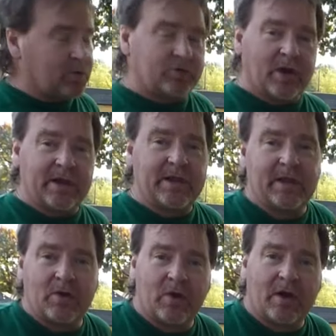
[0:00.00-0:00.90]
will try to get
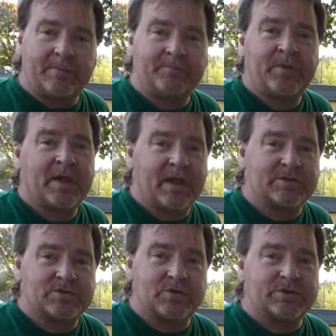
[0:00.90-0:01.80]
it on
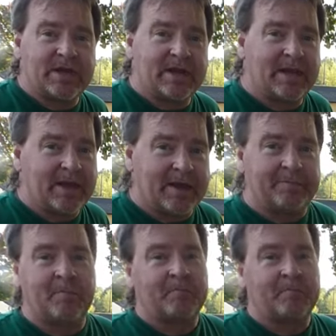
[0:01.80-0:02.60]
as soon as I can.